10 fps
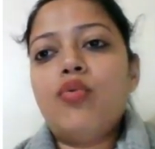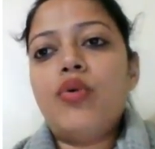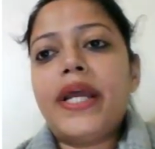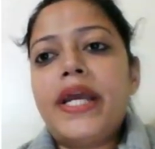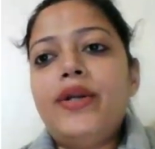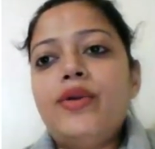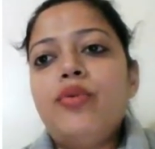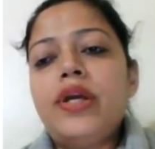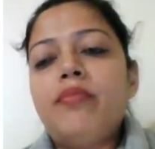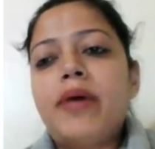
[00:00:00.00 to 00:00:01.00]
what I do
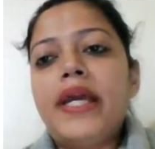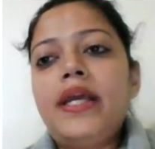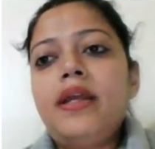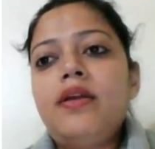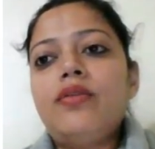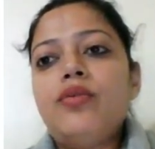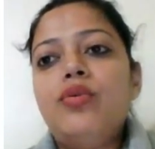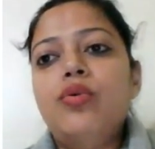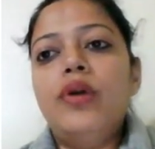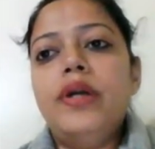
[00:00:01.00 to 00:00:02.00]
in my
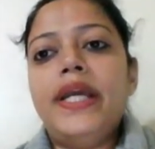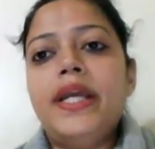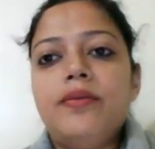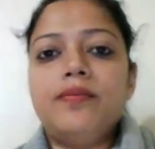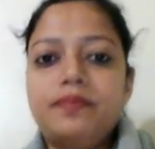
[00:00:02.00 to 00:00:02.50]
whole day.